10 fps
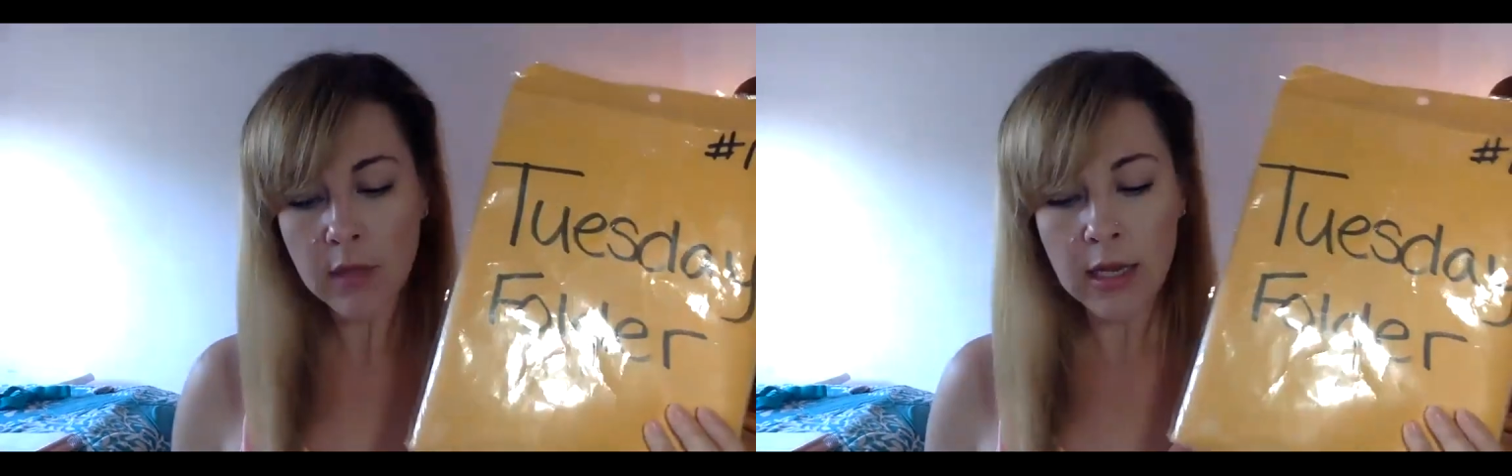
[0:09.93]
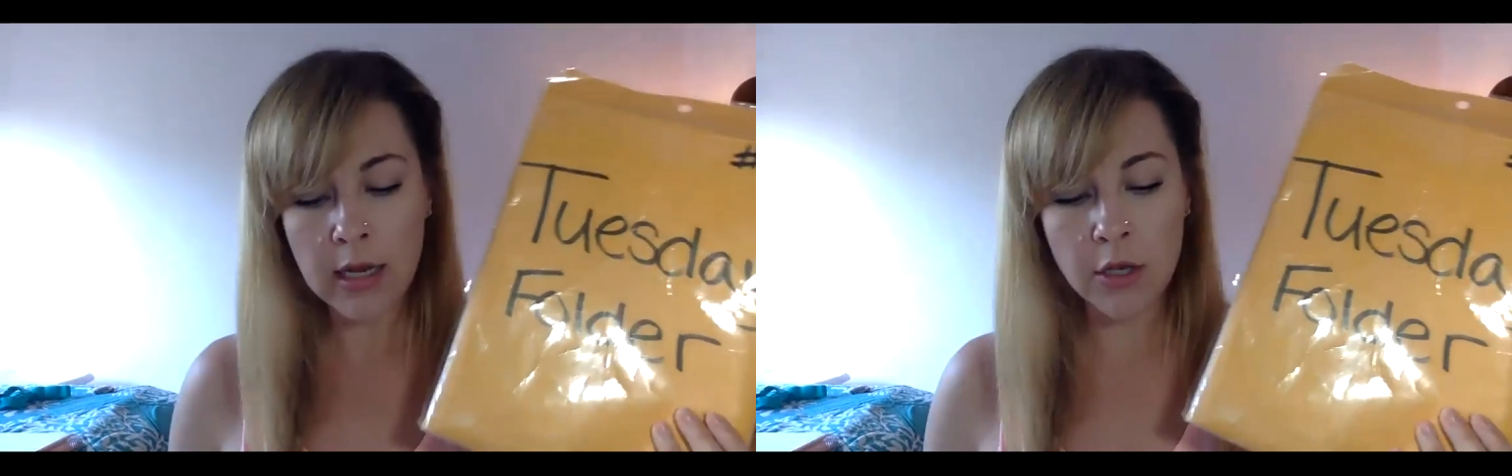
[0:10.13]

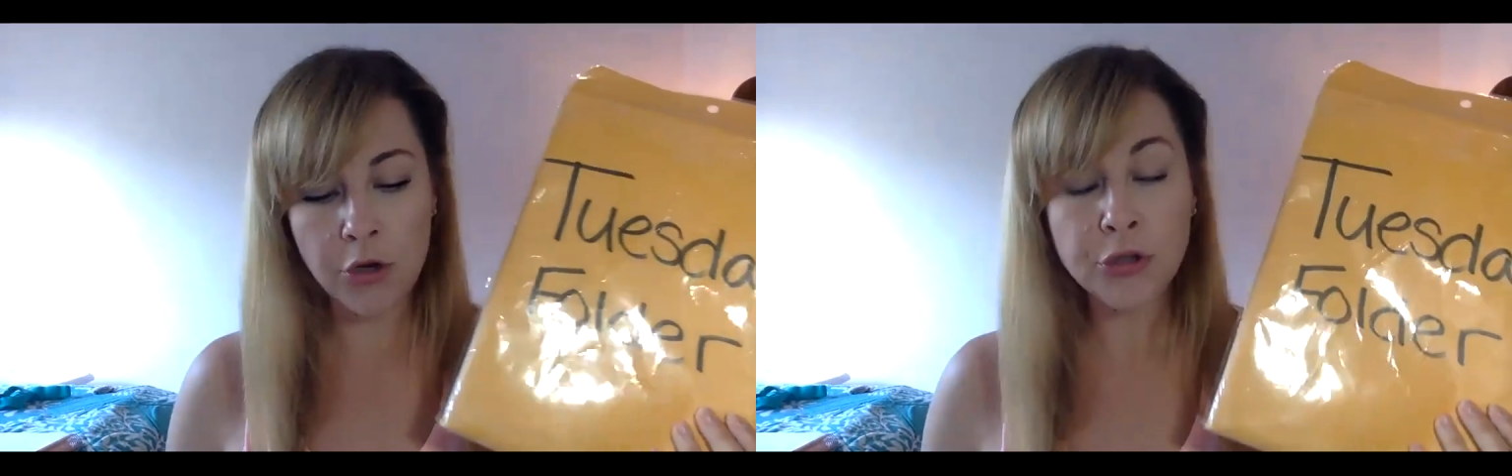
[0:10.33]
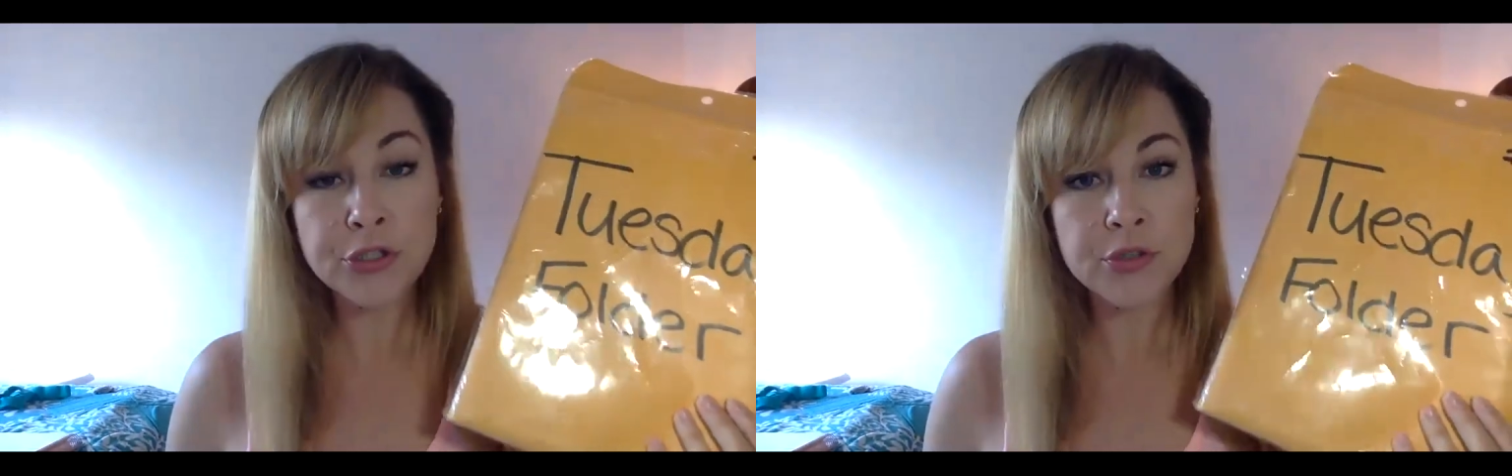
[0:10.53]
And in
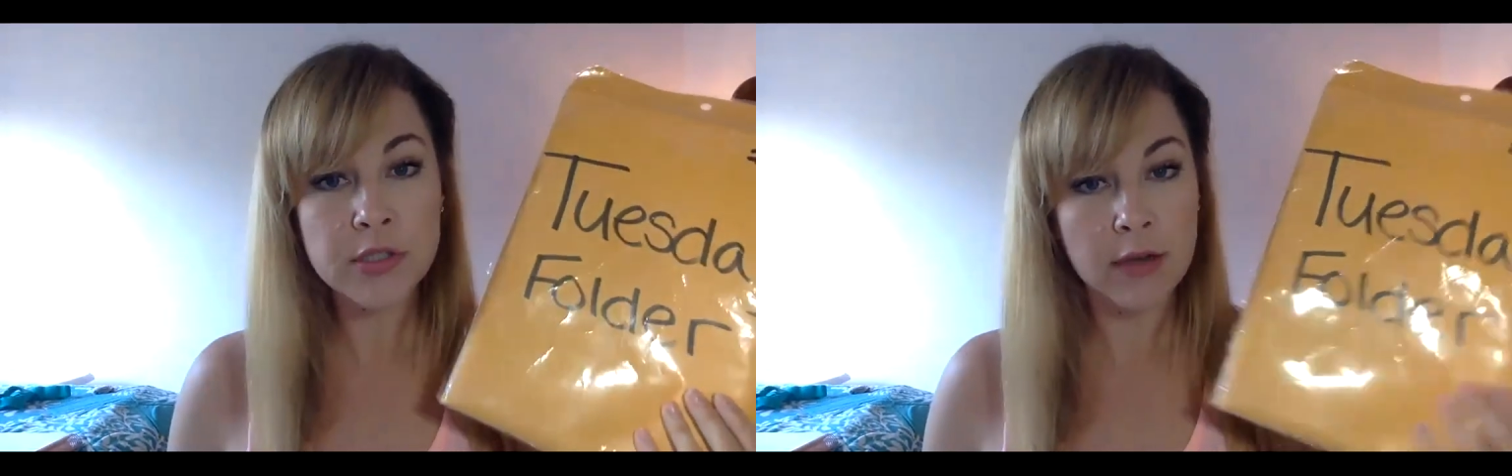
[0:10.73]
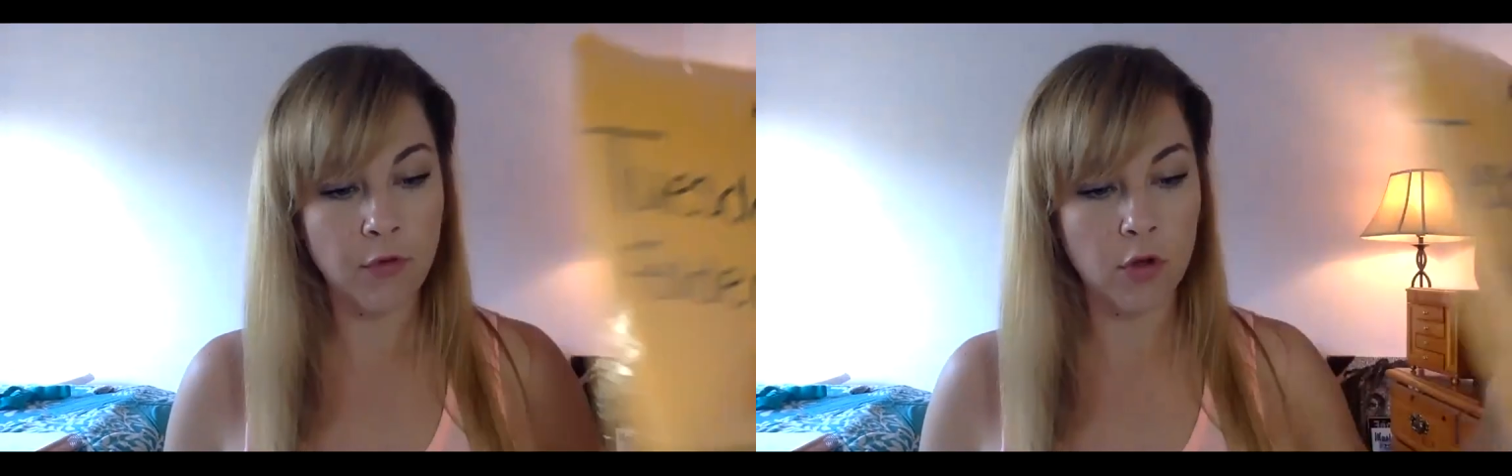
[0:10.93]
your
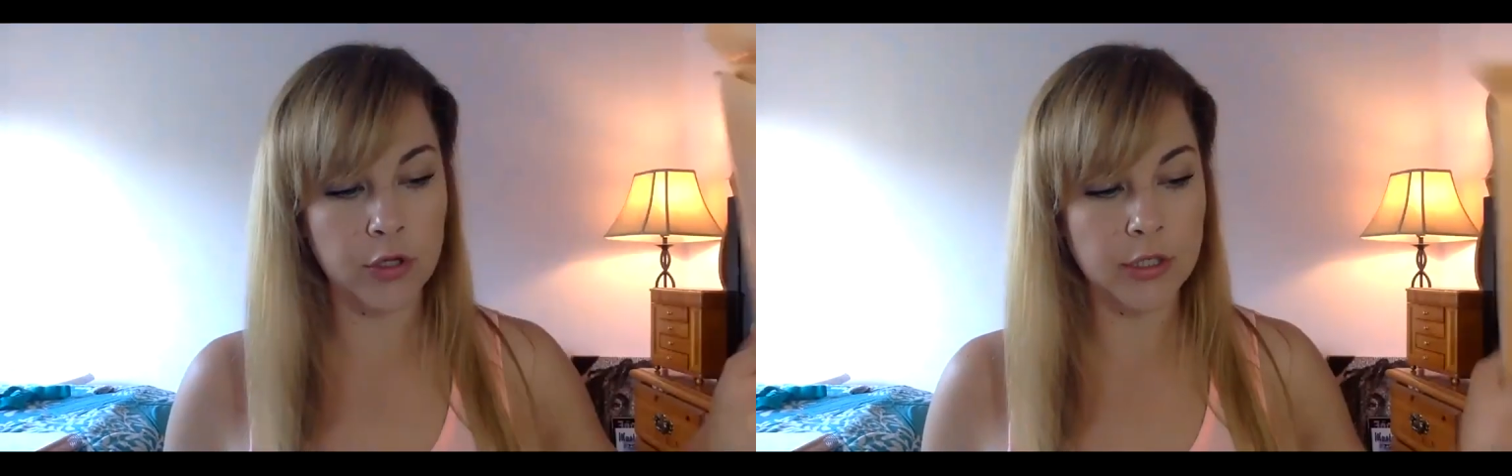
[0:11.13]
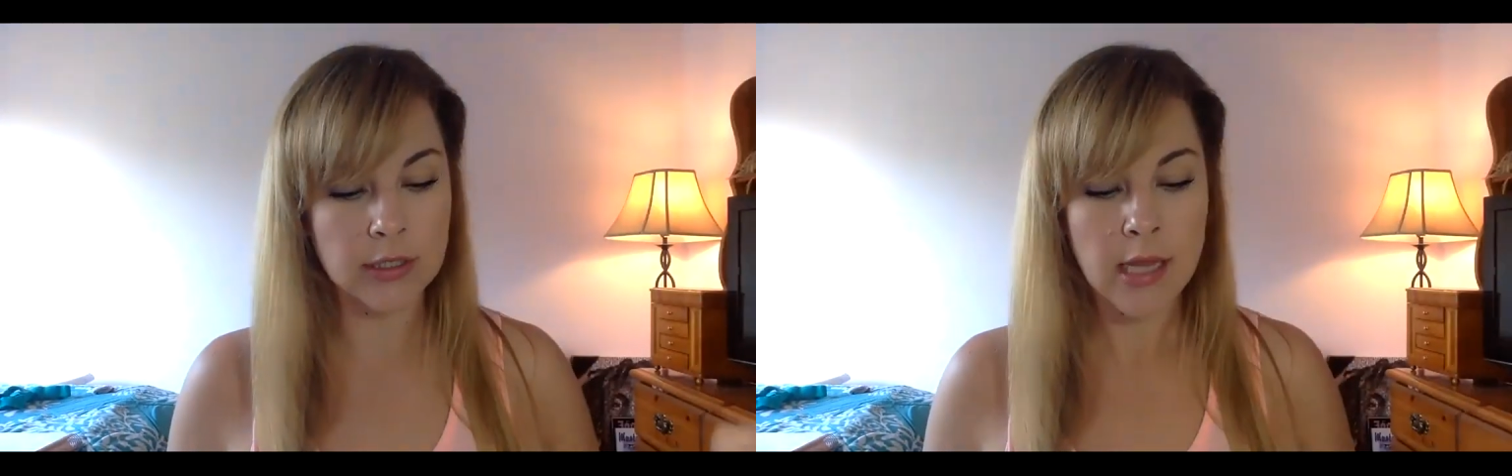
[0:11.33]
Tuesday
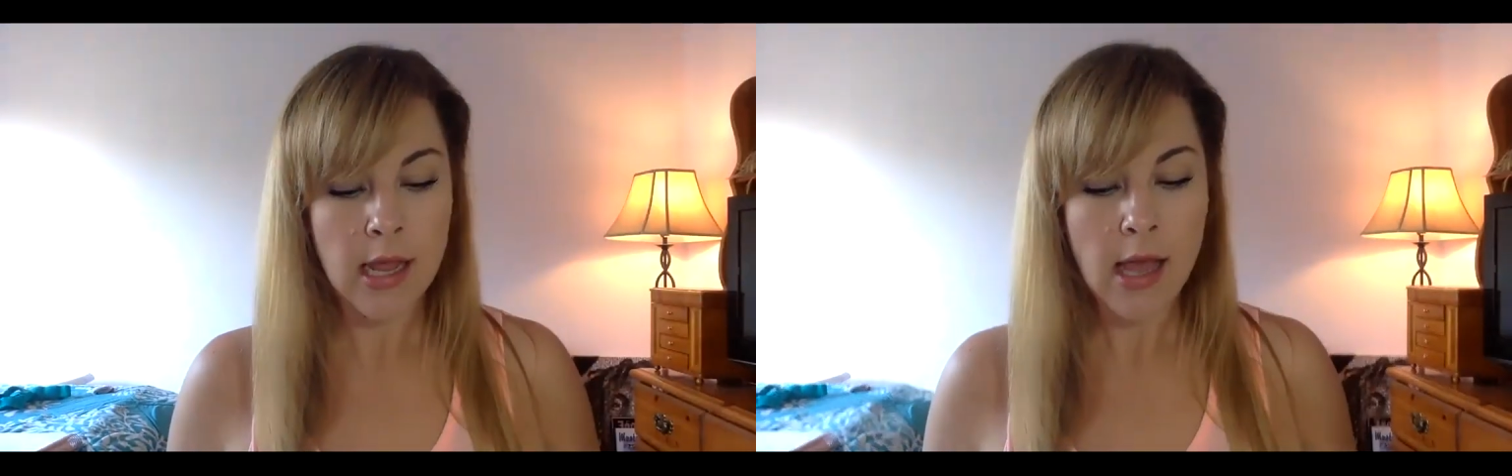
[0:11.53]
folders,